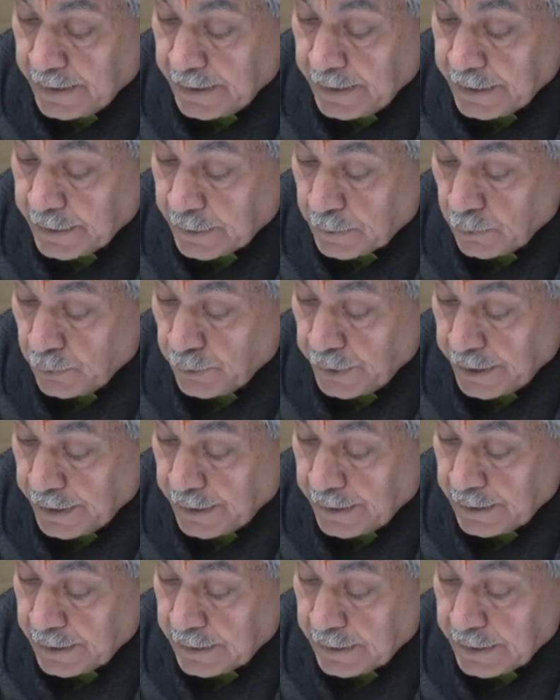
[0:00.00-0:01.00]

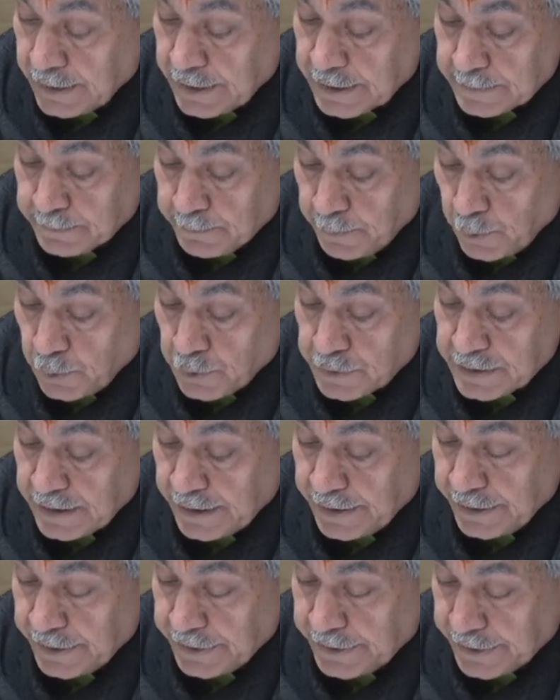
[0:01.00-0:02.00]
including sports
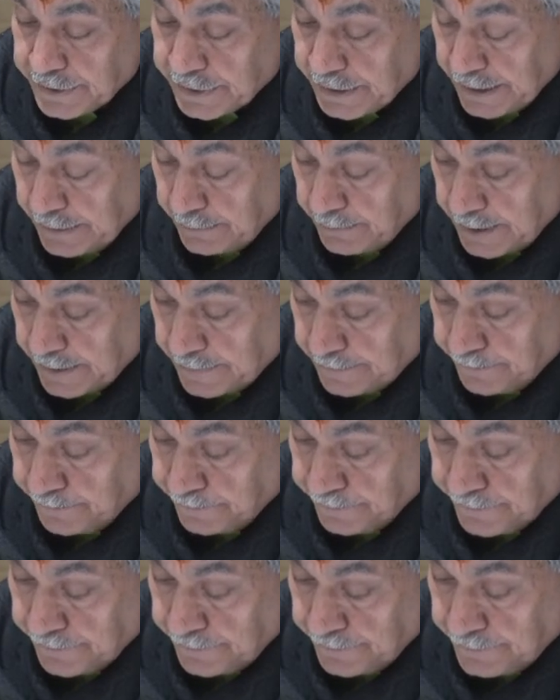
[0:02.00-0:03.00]
and entertainment.
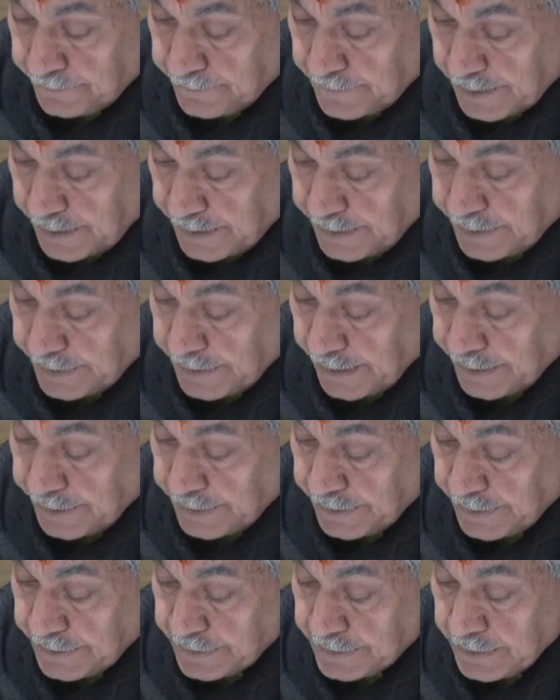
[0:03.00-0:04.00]
The
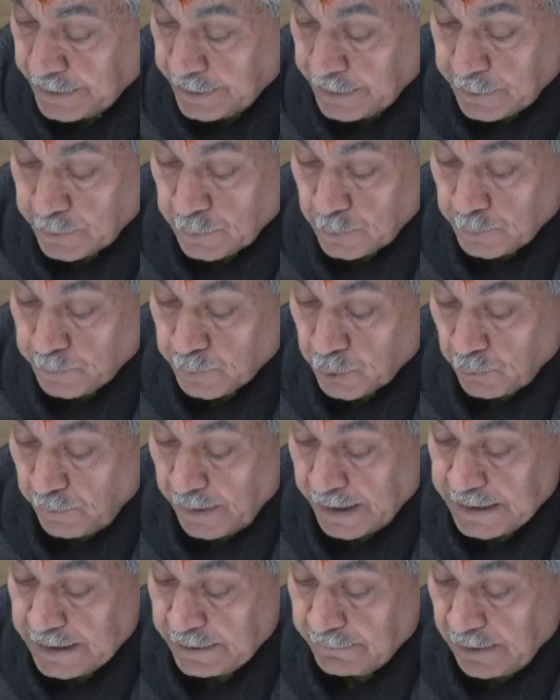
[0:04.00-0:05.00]
intent is to
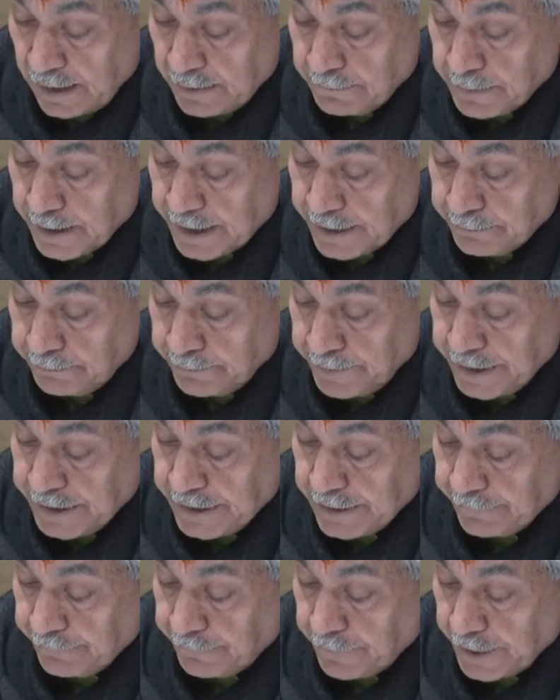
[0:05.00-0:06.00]
provide a vibrant
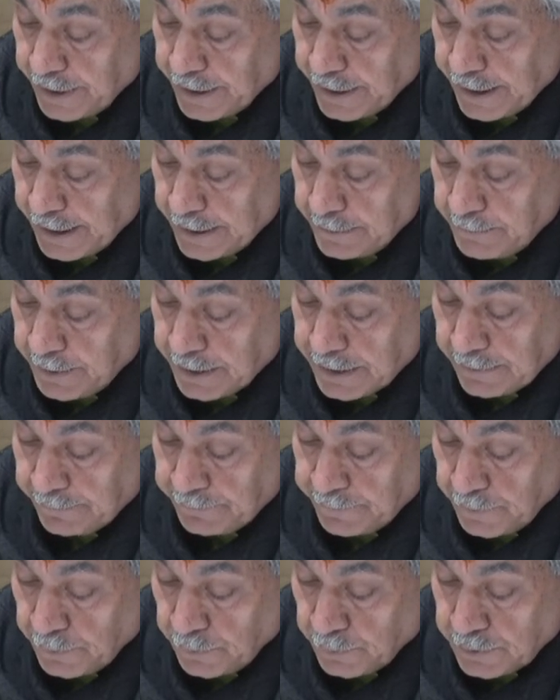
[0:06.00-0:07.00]
medium for engagement
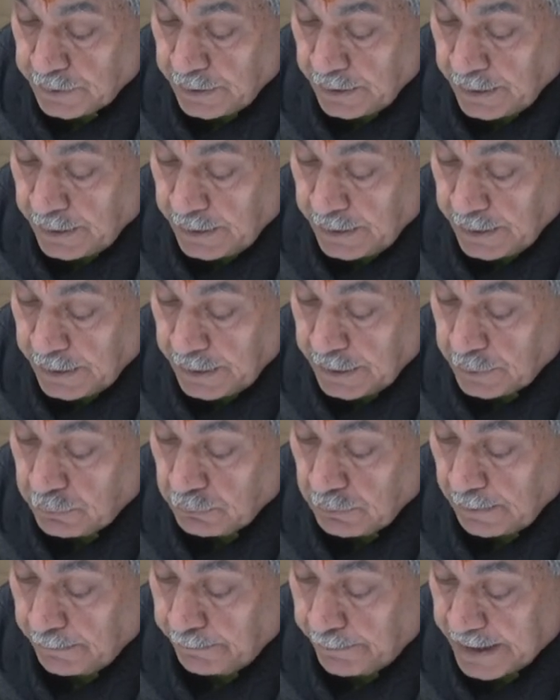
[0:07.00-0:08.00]
of youth
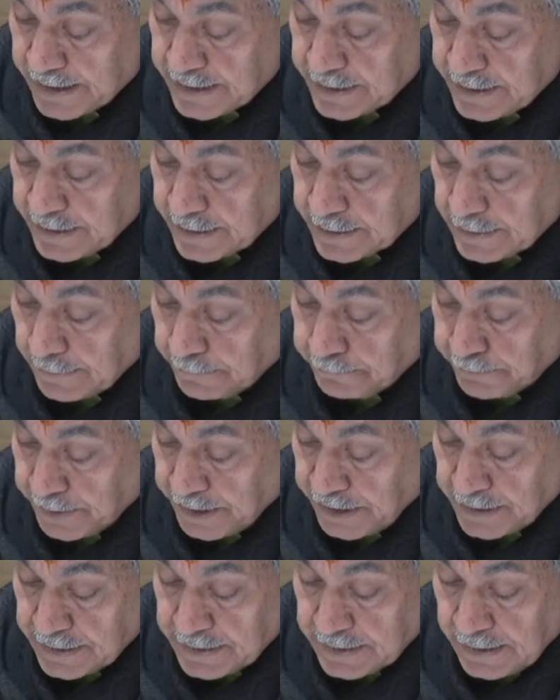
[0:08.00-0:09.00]
into ambassadors of
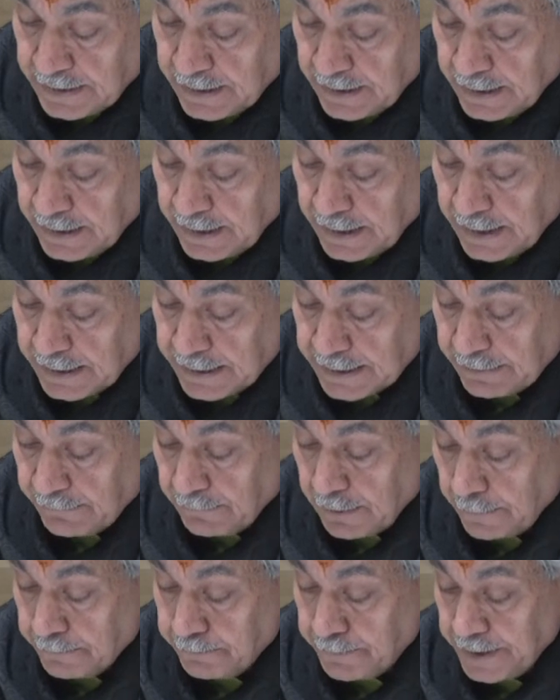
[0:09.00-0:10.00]
peace and
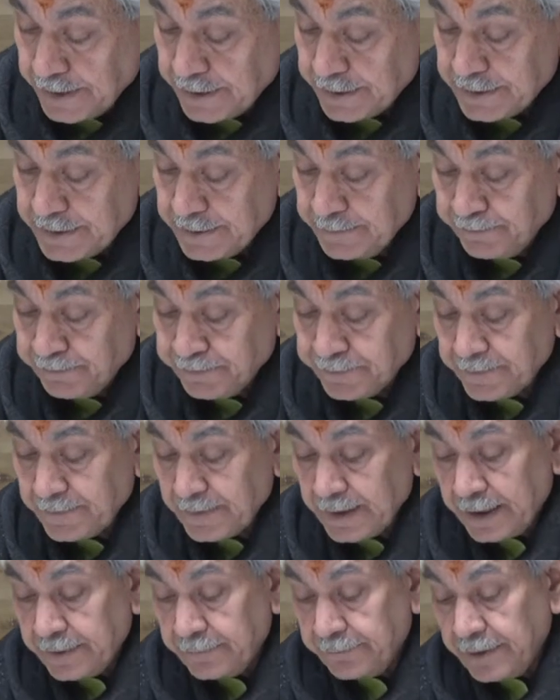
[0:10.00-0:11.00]
development,
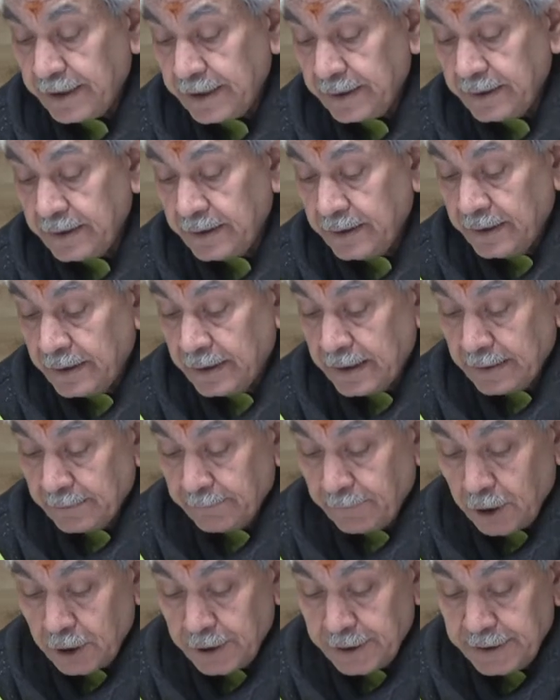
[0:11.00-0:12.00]
and we
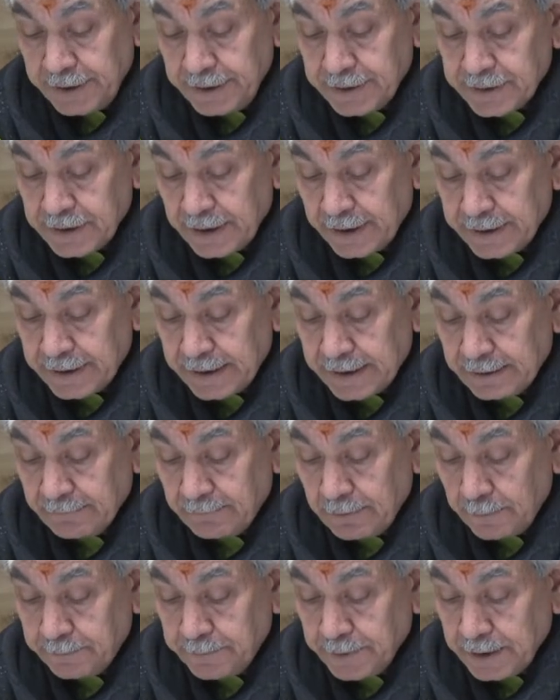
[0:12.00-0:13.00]
have already started
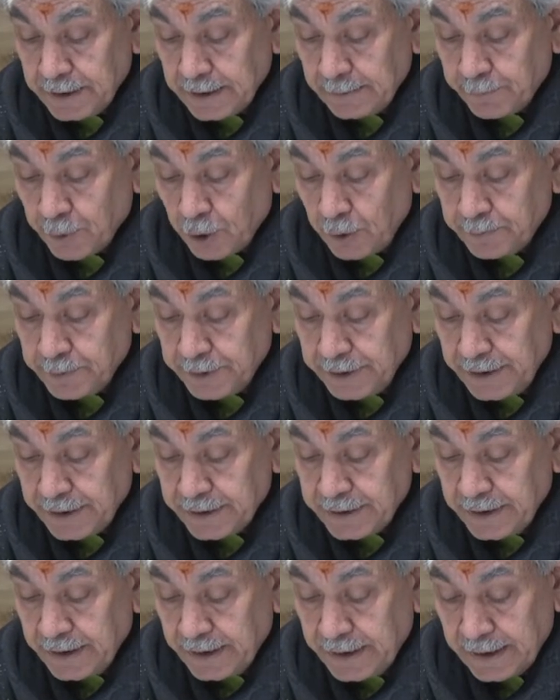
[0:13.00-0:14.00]
developing appropriate
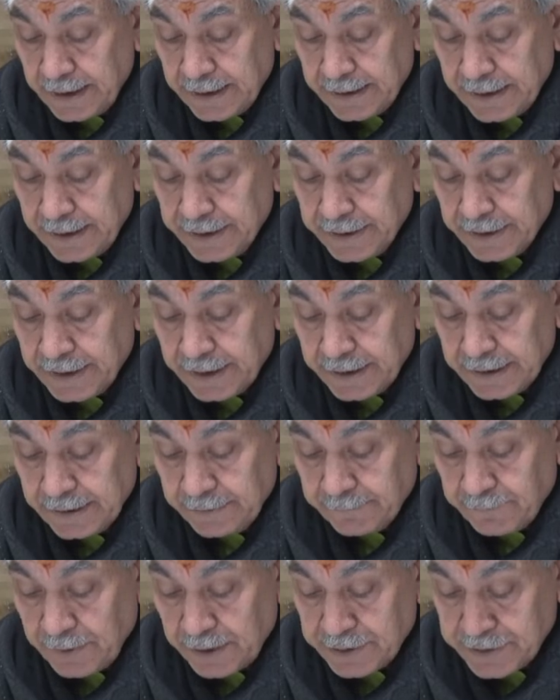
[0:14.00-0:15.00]
and adequate
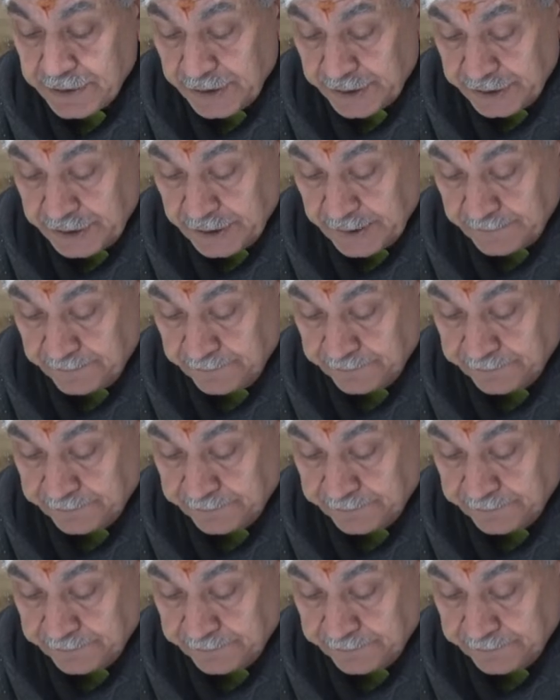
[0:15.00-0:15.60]
infrastructure.